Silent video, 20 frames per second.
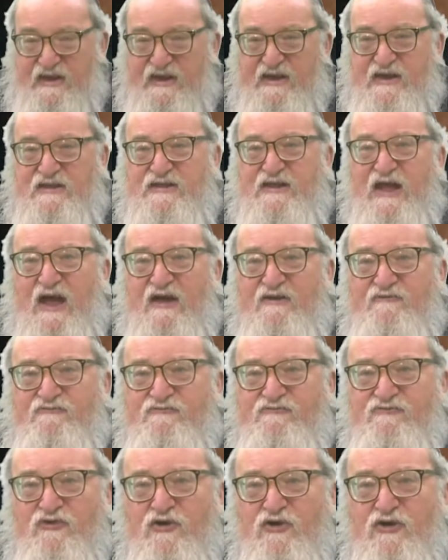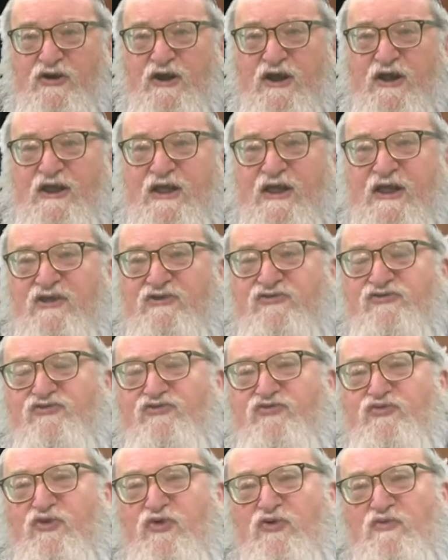he diverted his
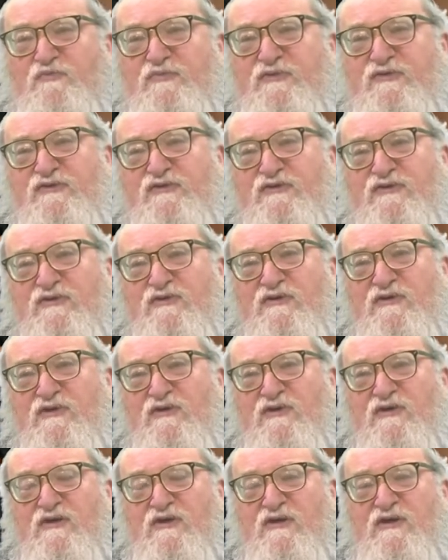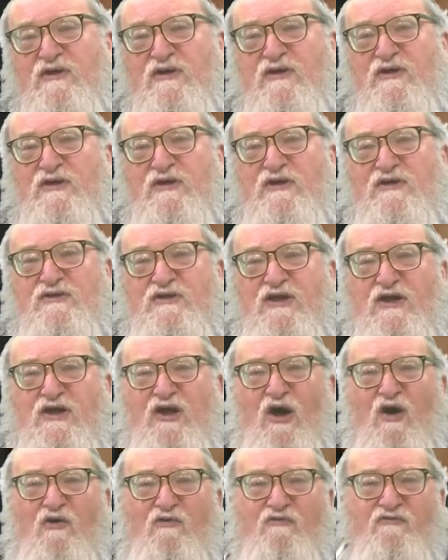troops to
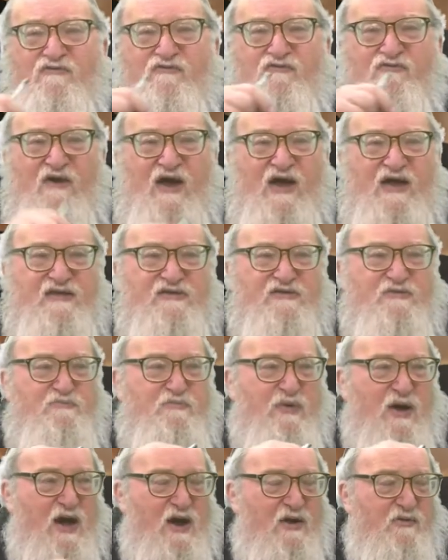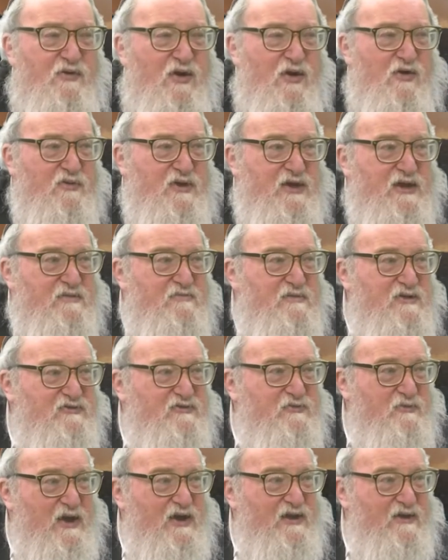go fight Paro in
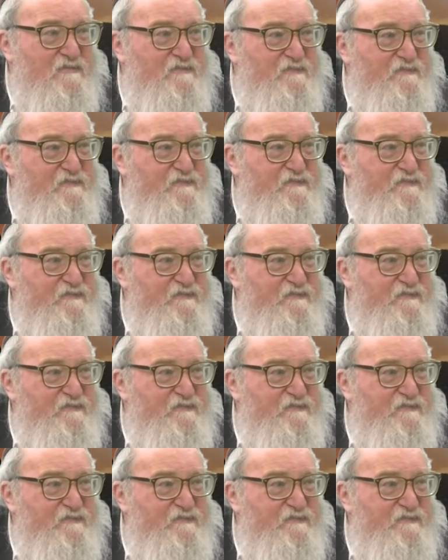Mitzrayim.